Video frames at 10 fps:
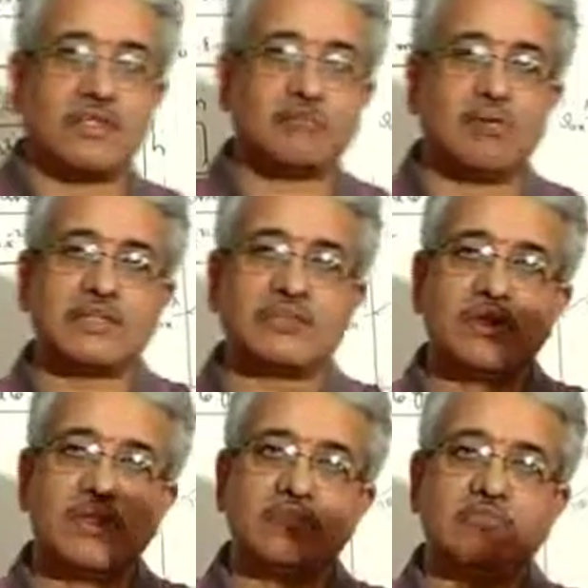this body is
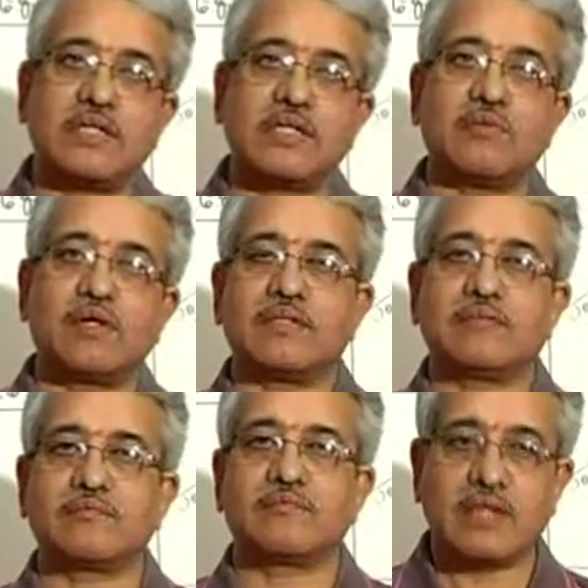freely falling body.
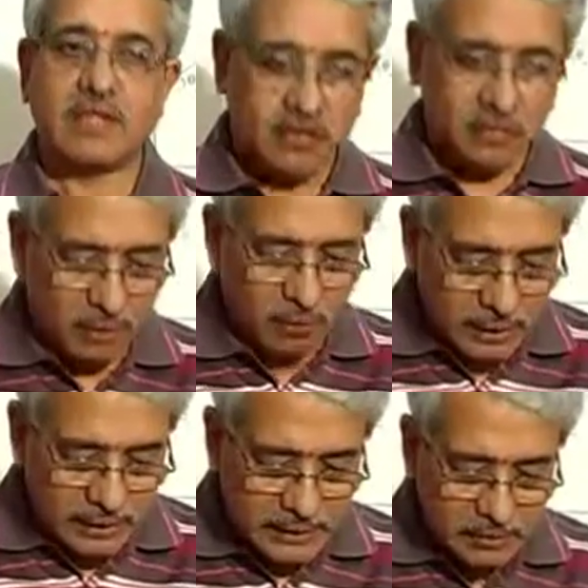When a
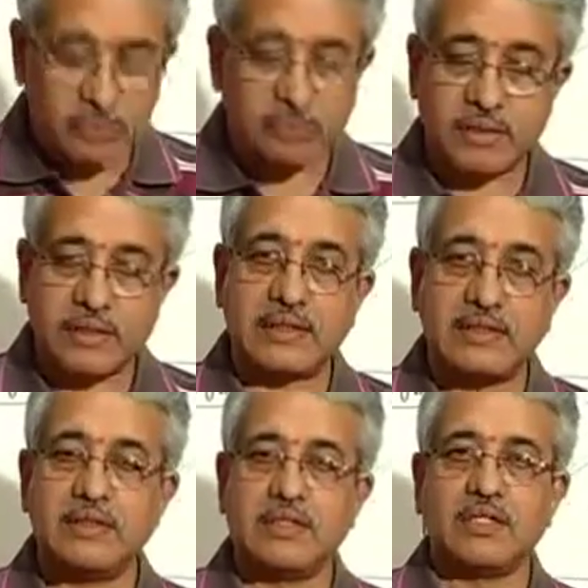body is left free,
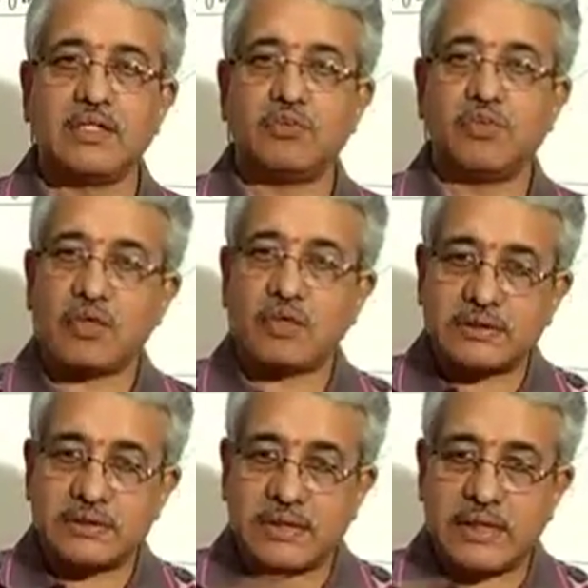if you don't
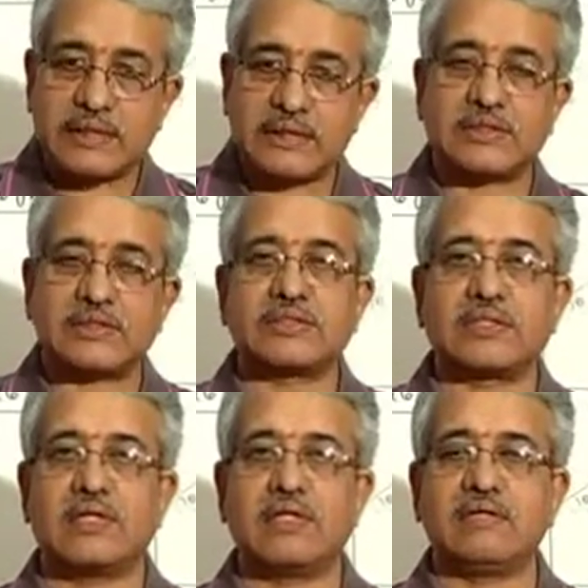consider the air resistance
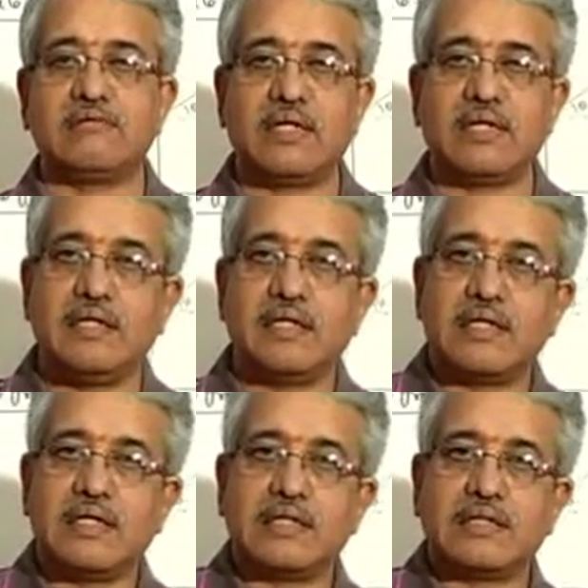at all anywhere,
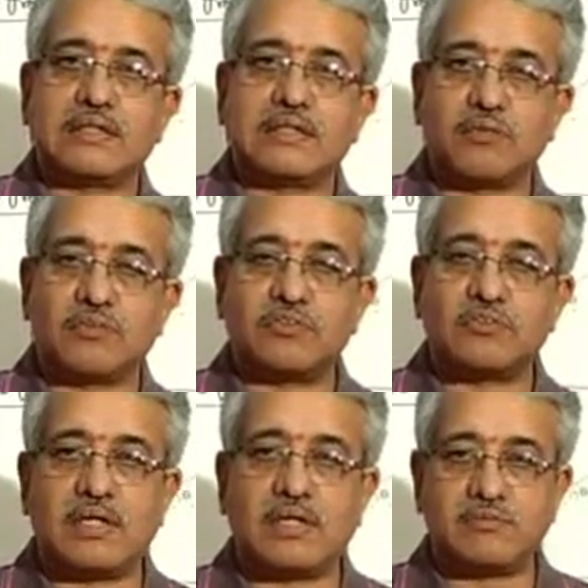it is supposed to be
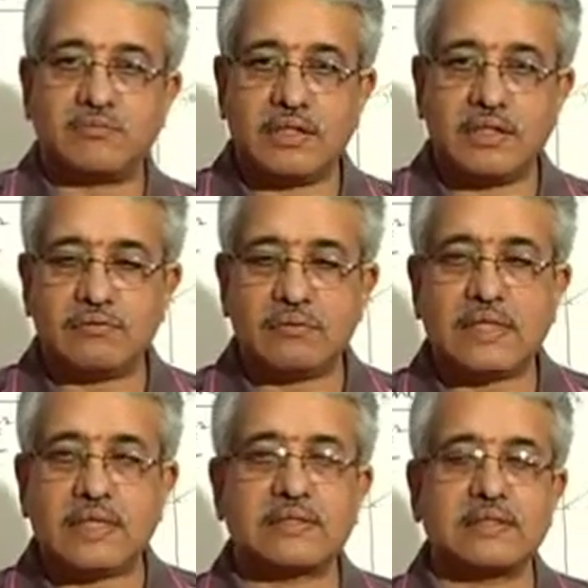falling freely with that
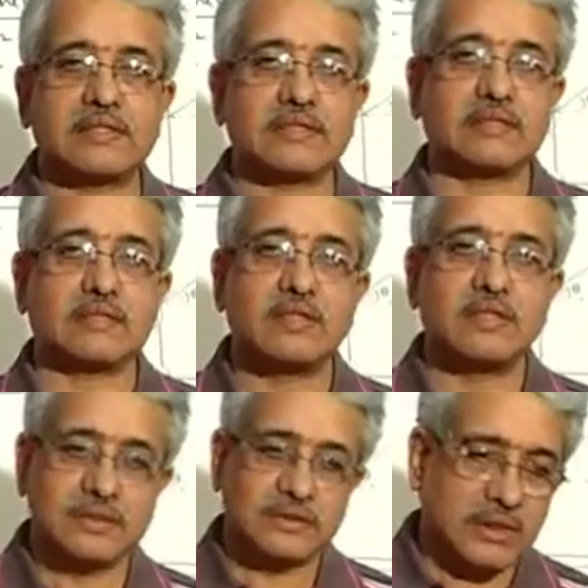acceleration.
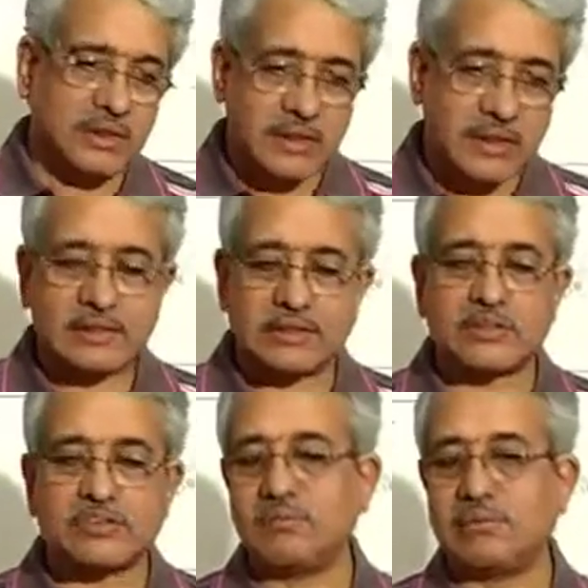Generally air
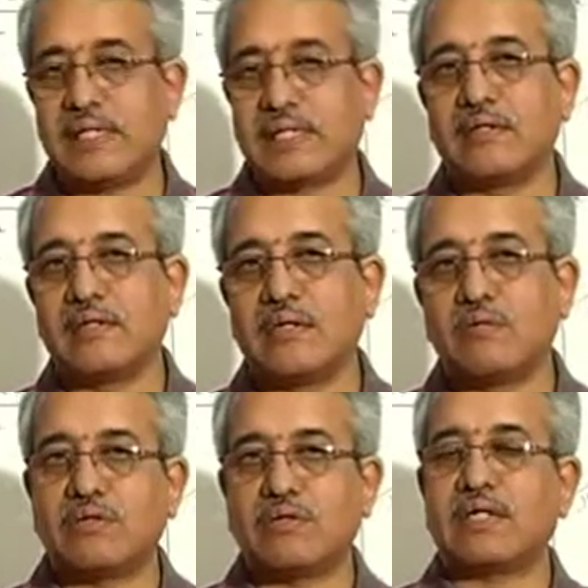resistance will be there,
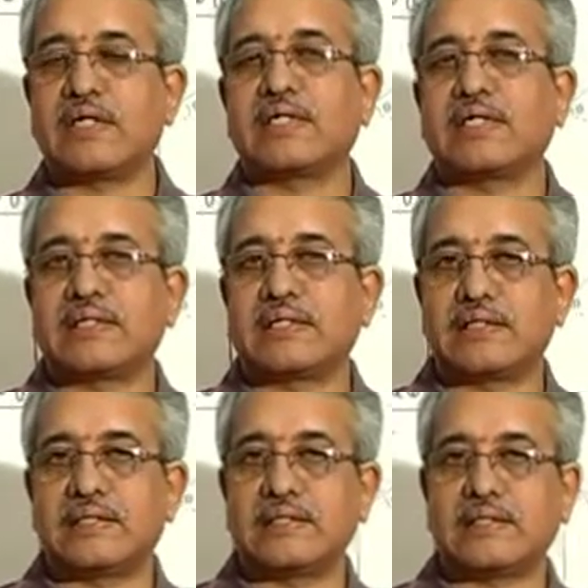but you are neglecting
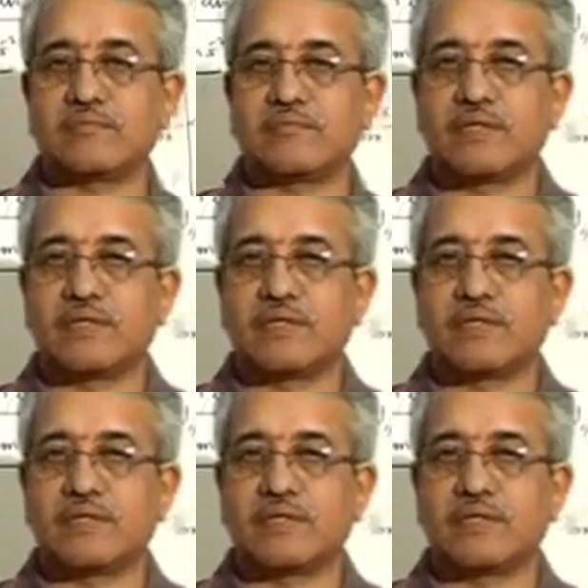it here.